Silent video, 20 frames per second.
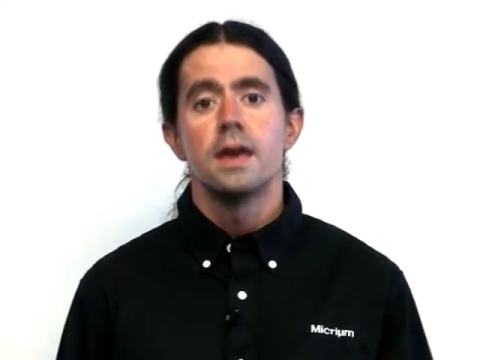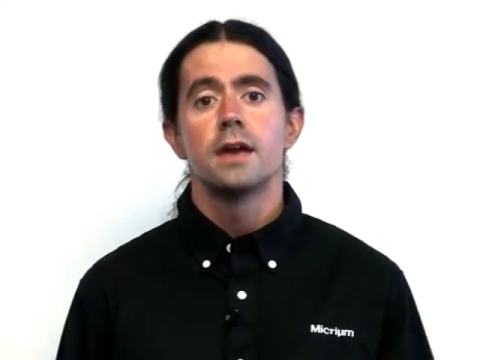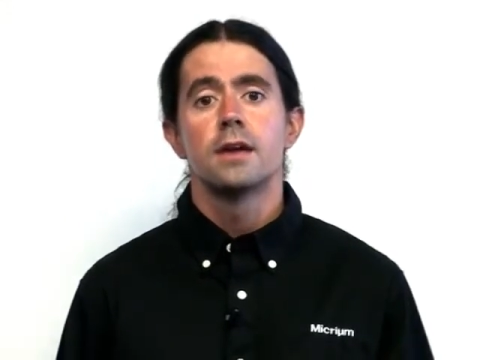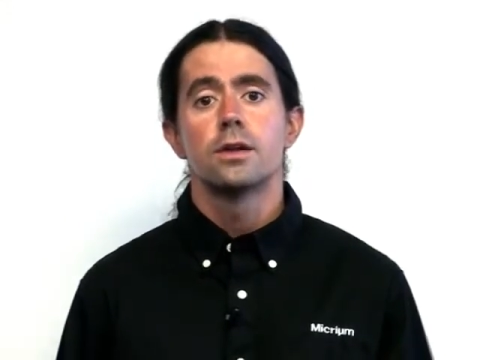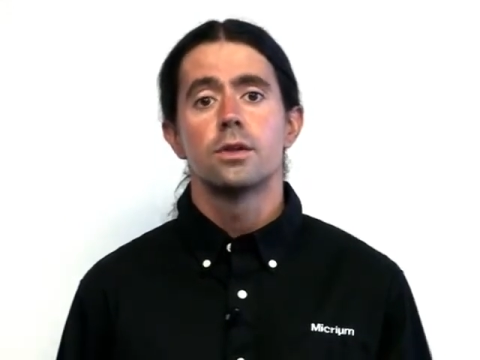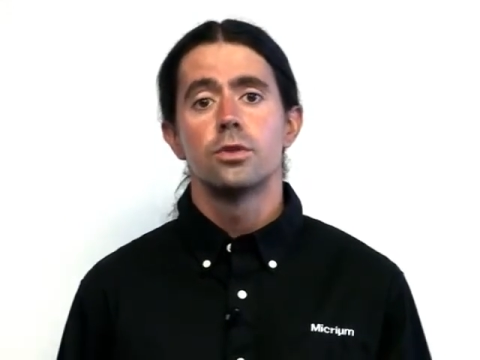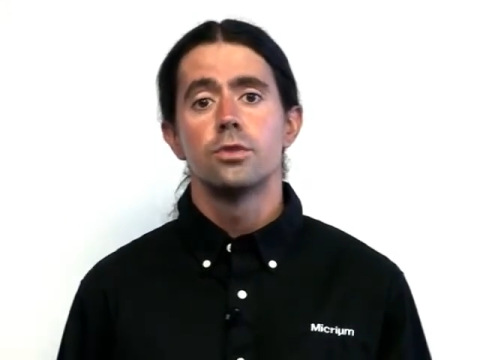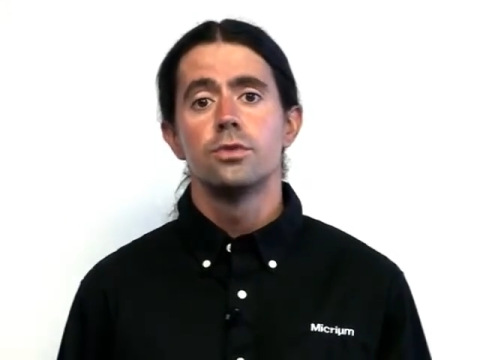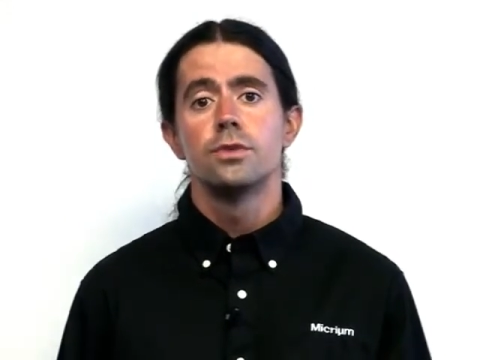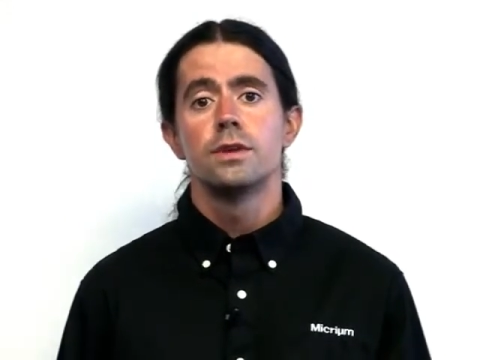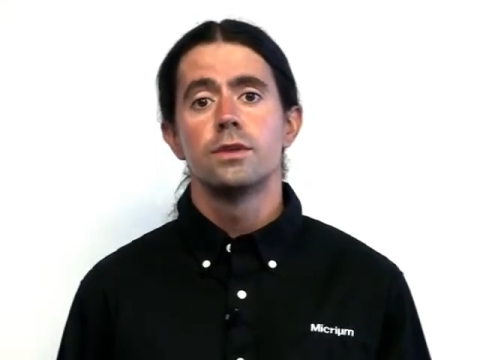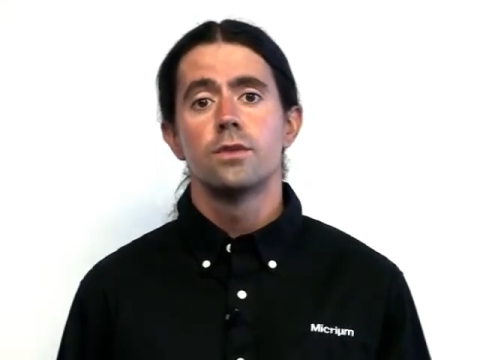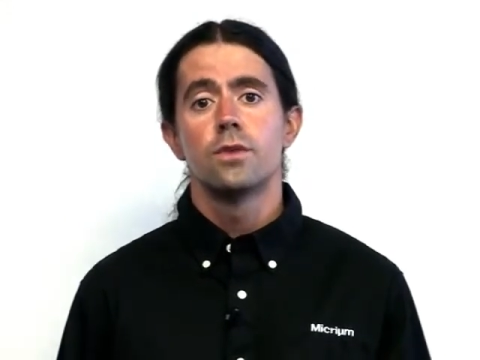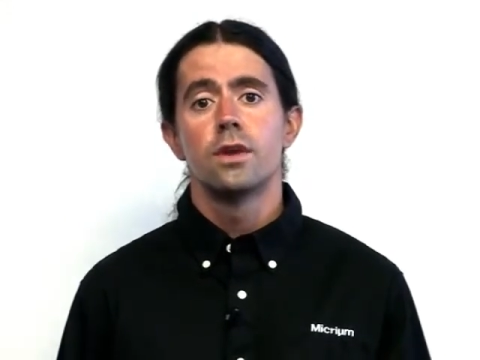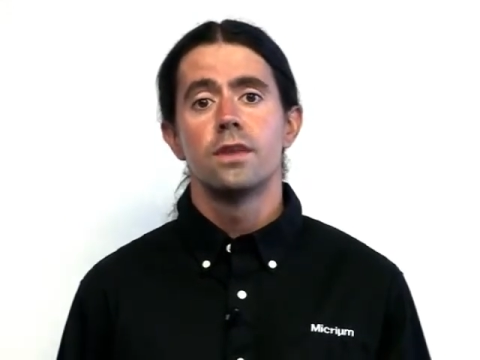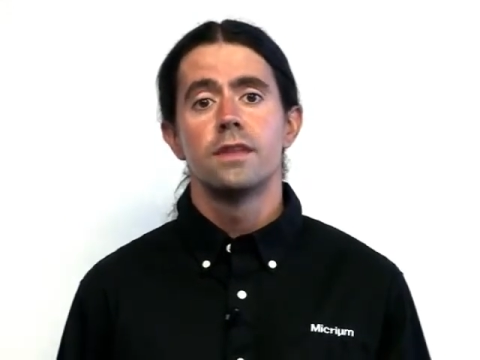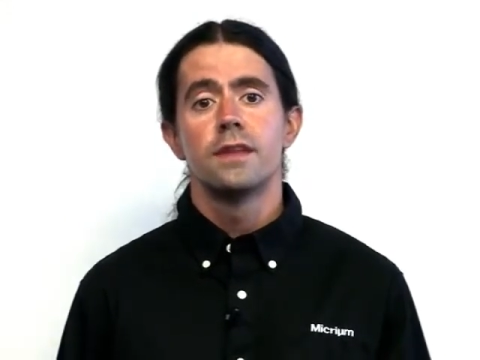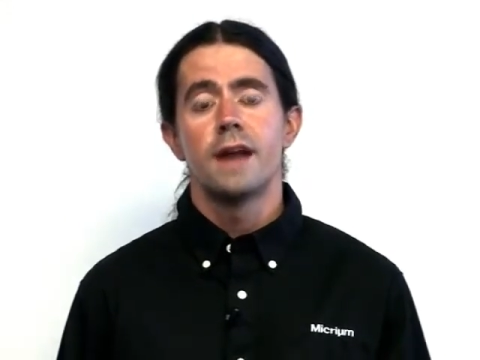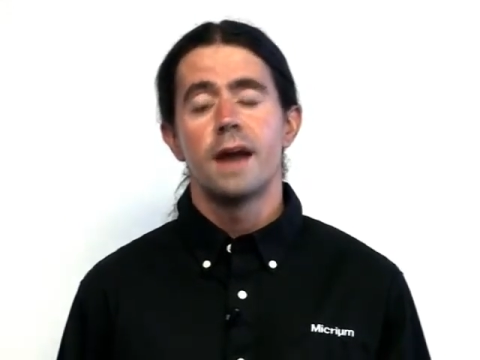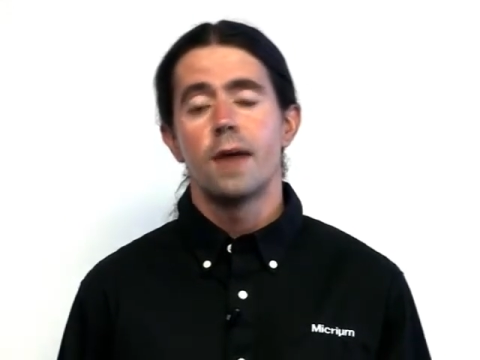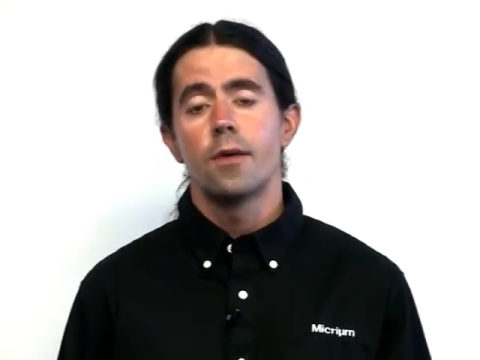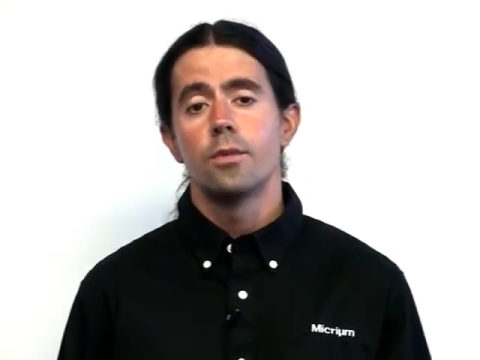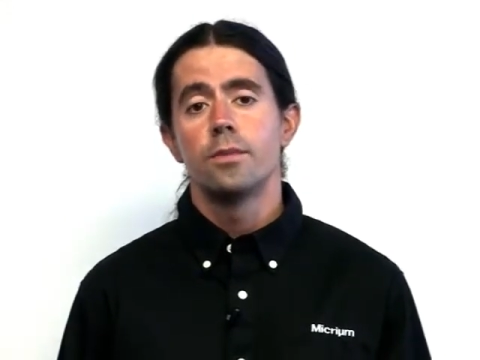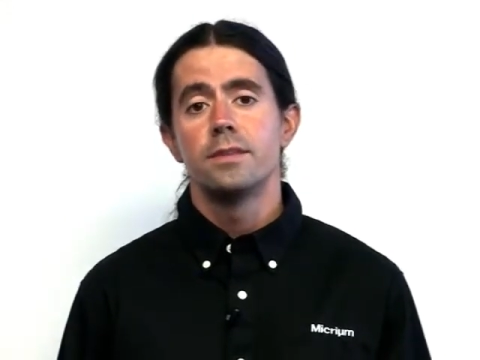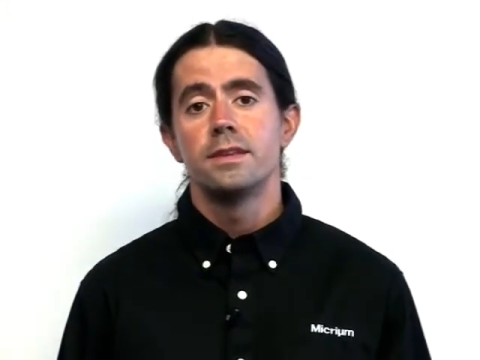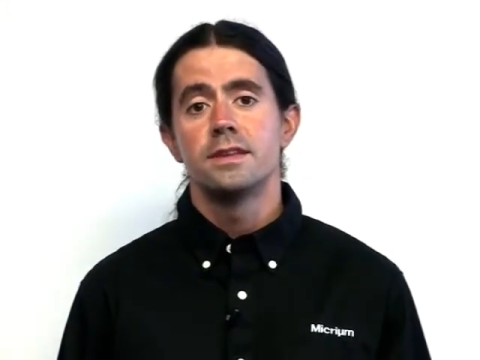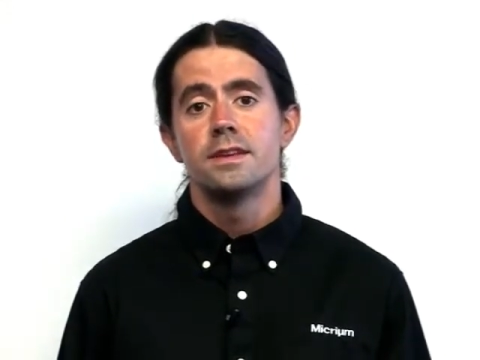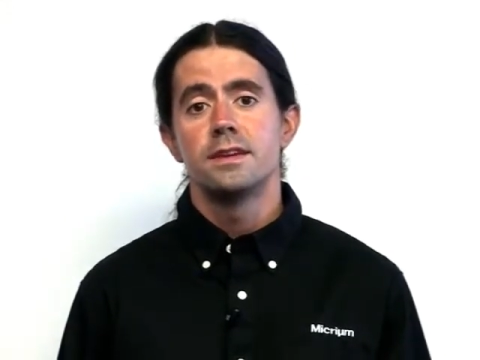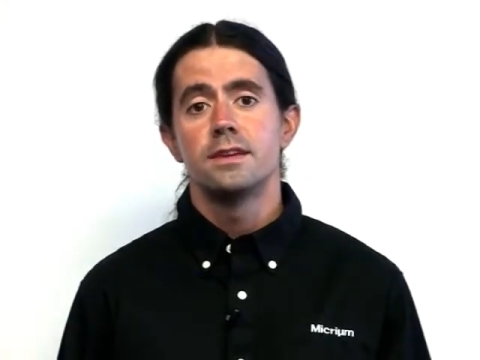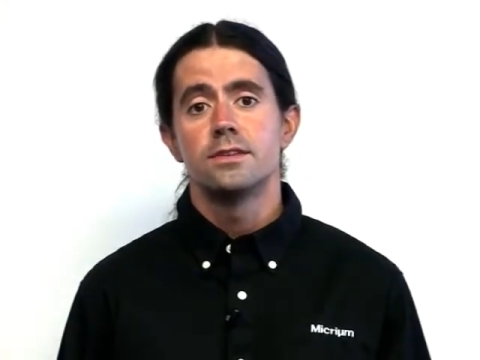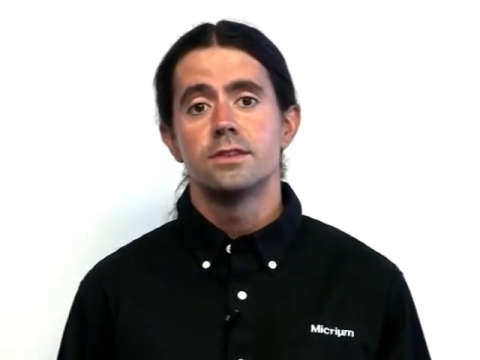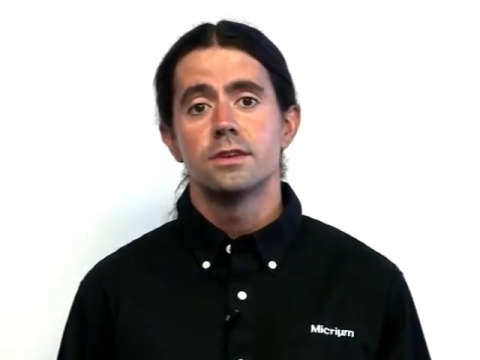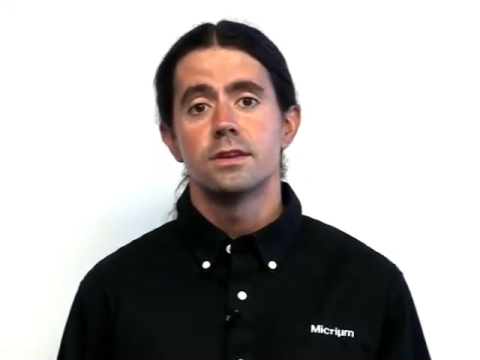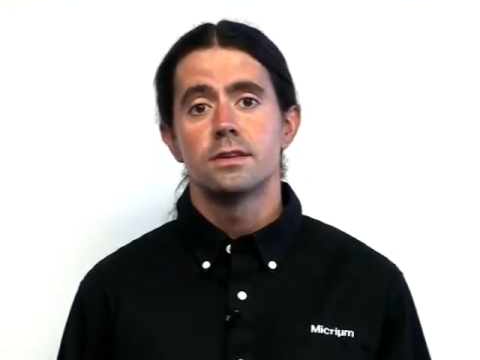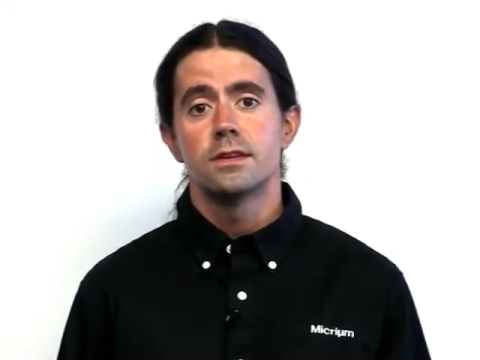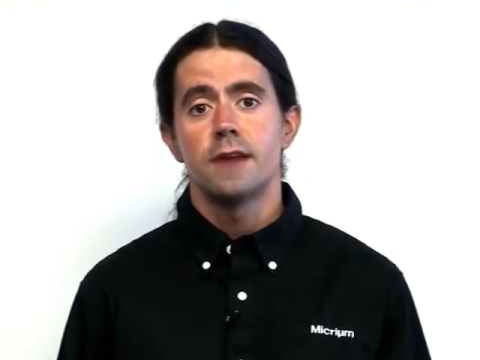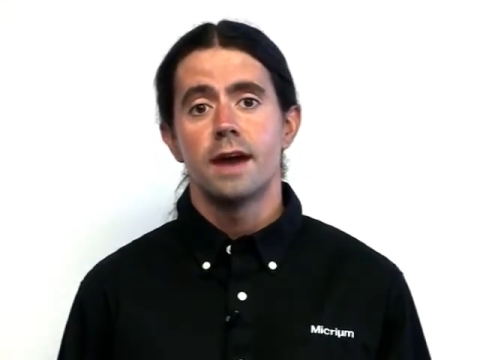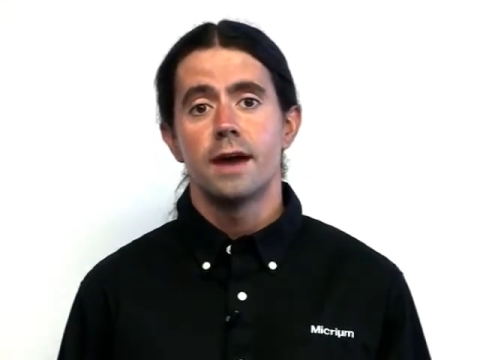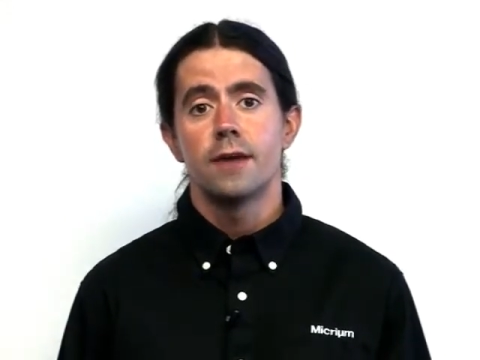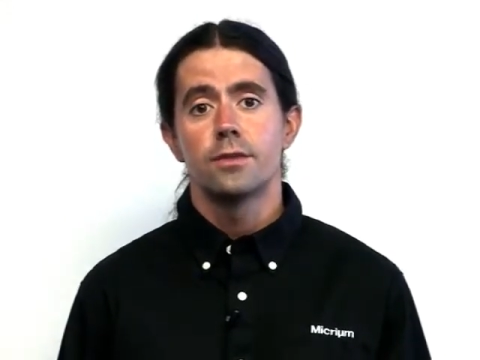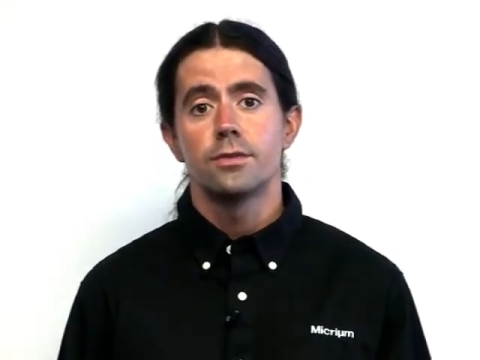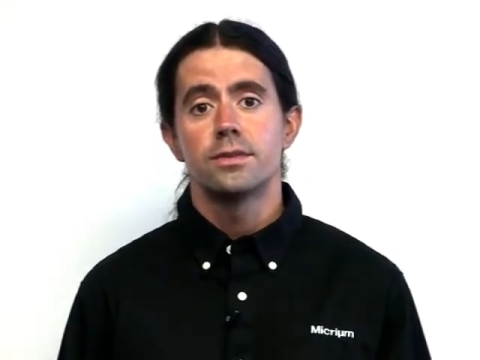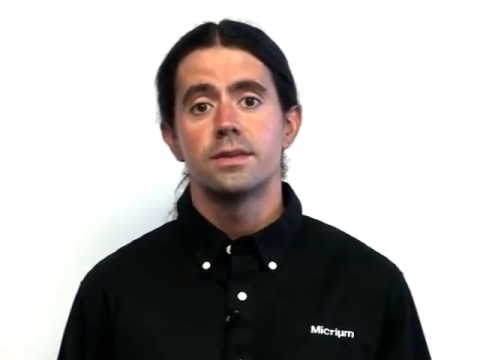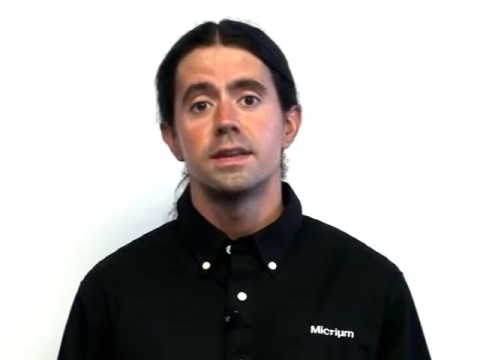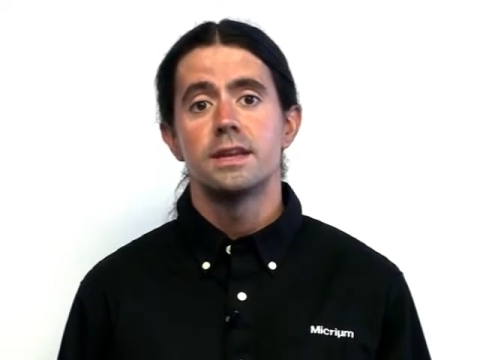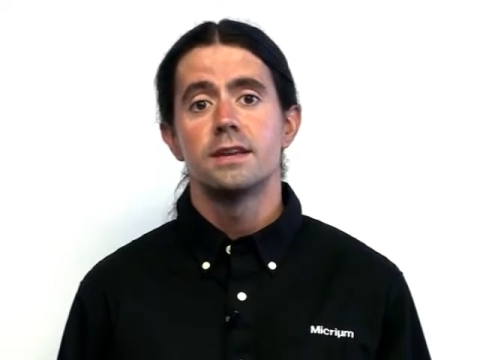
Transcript: including one that I will be teaching titled